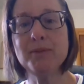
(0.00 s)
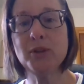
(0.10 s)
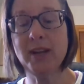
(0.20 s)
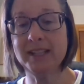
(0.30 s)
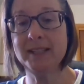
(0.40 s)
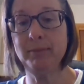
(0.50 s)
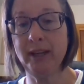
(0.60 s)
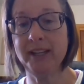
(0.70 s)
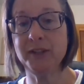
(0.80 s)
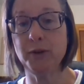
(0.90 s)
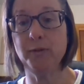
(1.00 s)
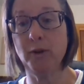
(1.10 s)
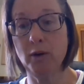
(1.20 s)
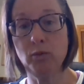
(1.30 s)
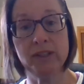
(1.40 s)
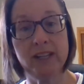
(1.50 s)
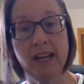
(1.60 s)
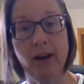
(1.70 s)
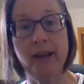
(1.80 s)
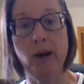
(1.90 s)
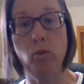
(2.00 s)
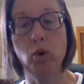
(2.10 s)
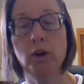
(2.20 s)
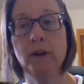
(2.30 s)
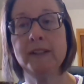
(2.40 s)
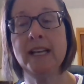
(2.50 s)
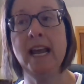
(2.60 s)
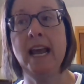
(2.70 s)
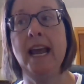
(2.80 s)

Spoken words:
So that's the plan so far. We'll see how that works.